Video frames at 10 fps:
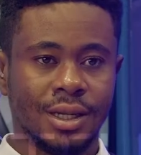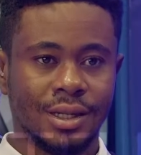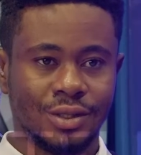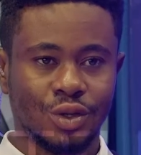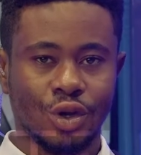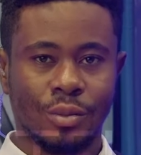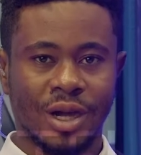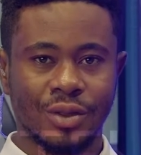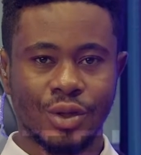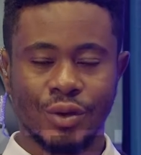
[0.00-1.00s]
talk
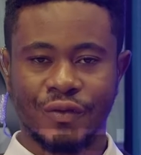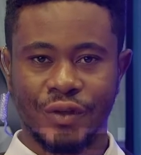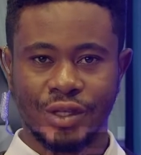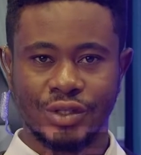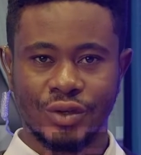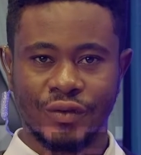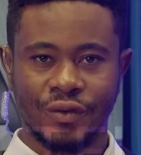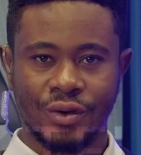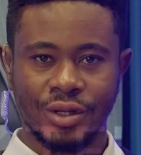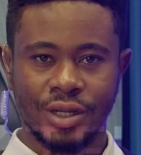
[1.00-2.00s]
about the other fixture
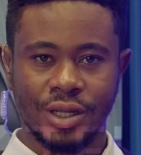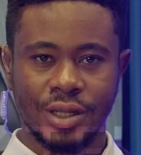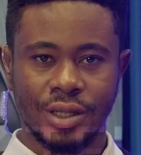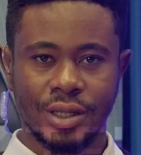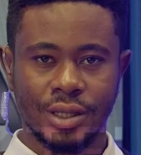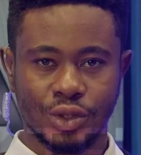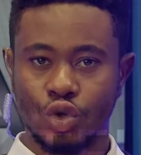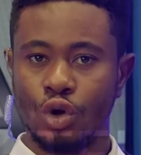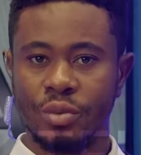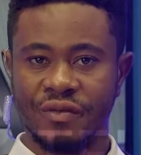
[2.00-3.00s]
for the day. It's
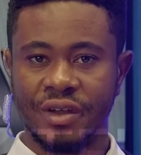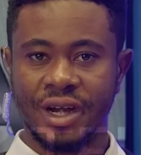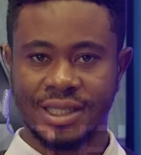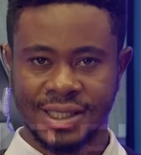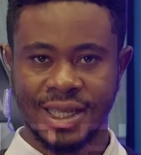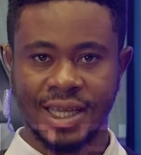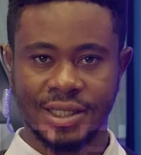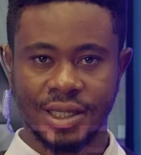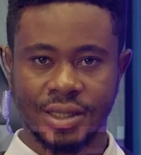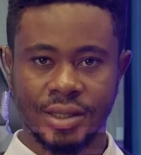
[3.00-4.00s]
got to be very
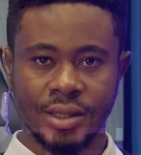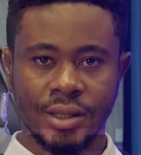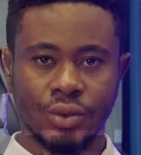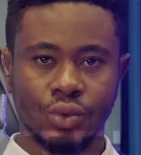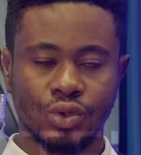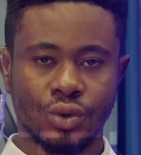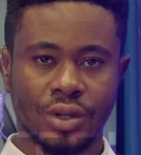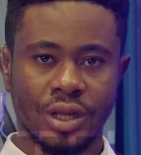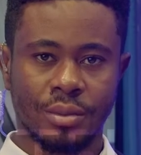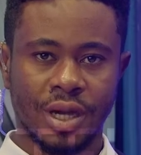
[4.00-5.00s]
exciting. We're
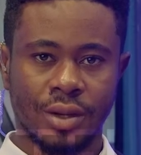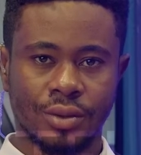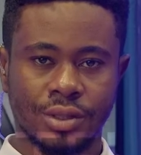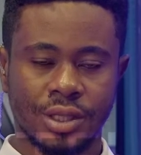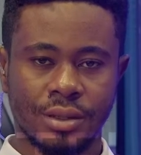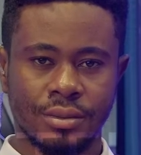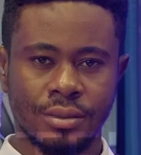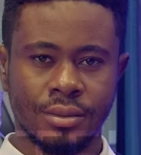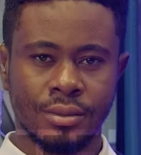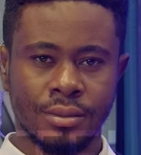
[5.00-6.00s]
talking about
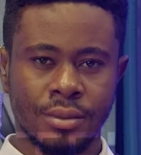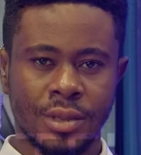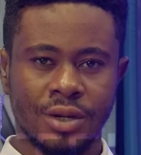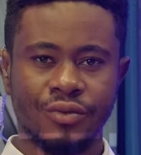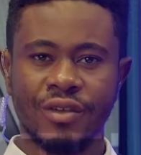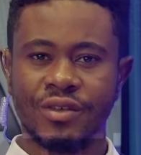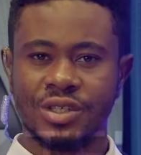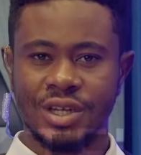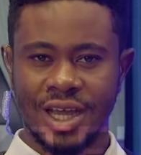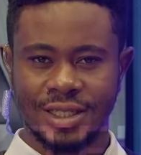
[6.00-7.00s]
Rivers
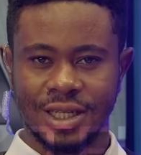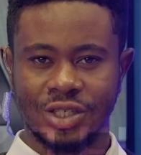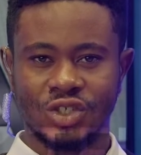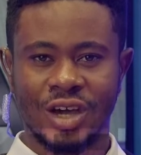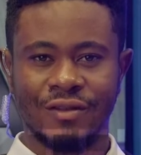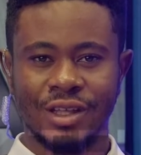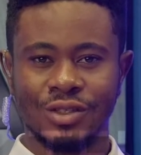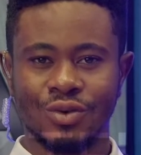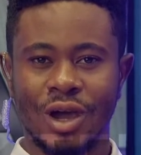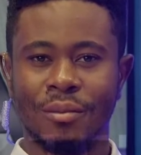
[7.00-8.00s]
United traveling
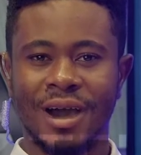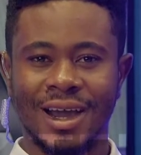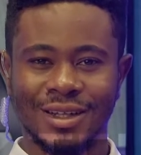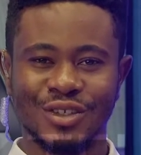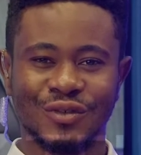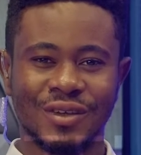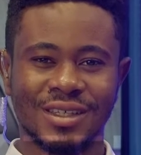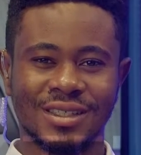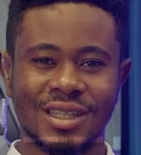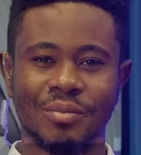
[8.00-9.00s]
to Aba to
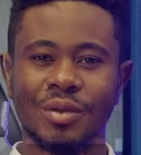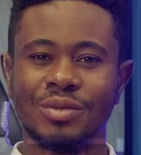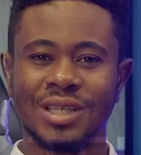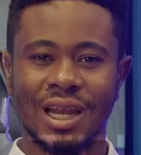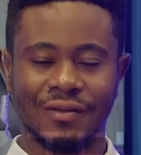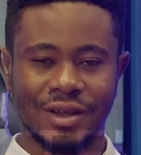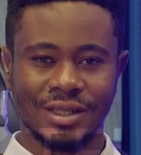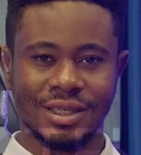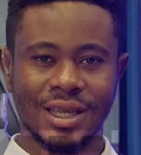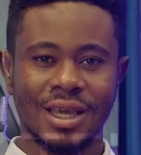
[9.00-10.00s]
face the People's Elephant
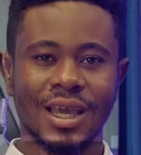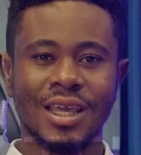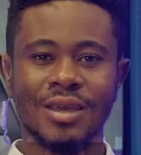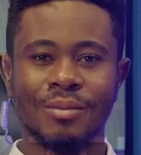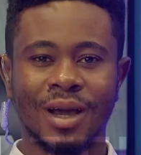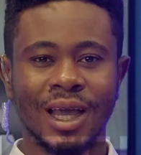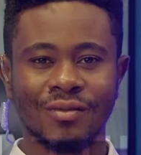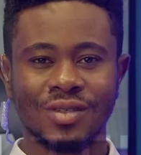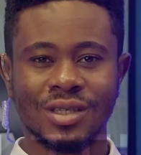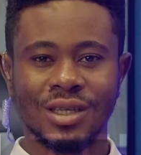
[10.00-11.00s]
and Yimba
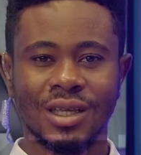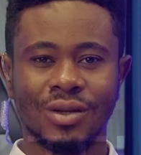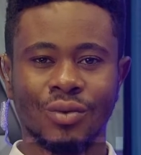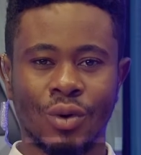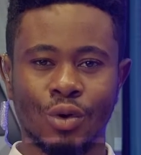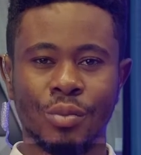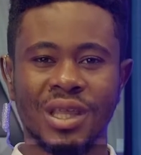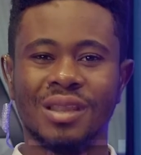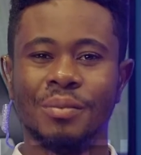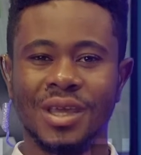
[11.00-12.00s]
FC in what will be
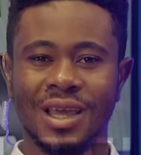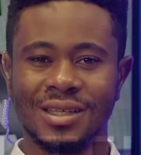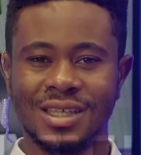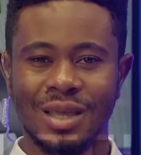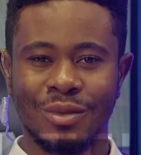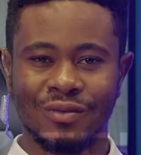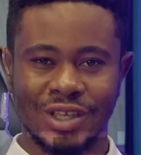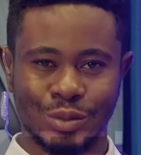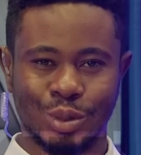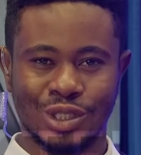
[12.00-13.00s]
the biggest game of
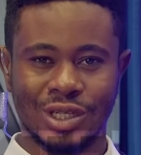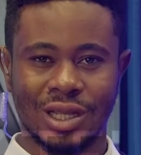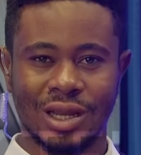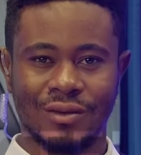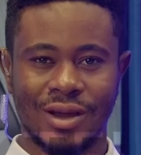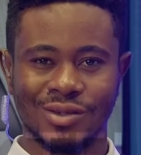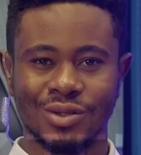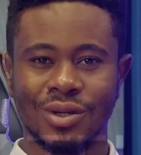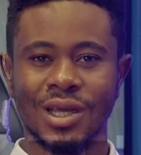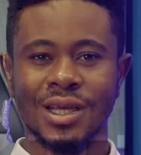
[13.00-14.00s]
this particular round.
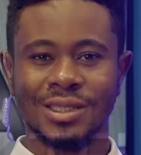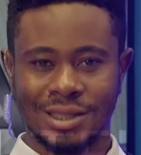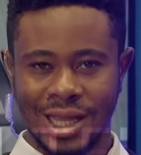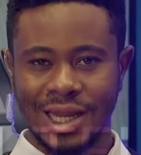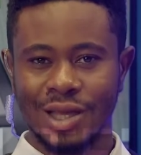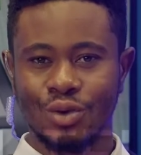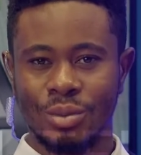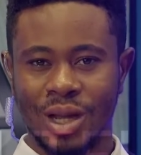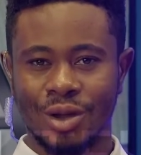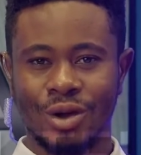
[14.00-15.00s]
So Stanley
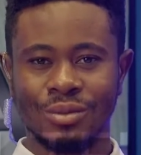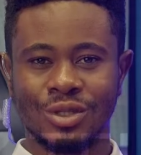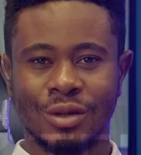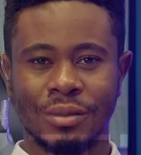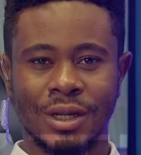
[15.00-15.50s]
Guma comes up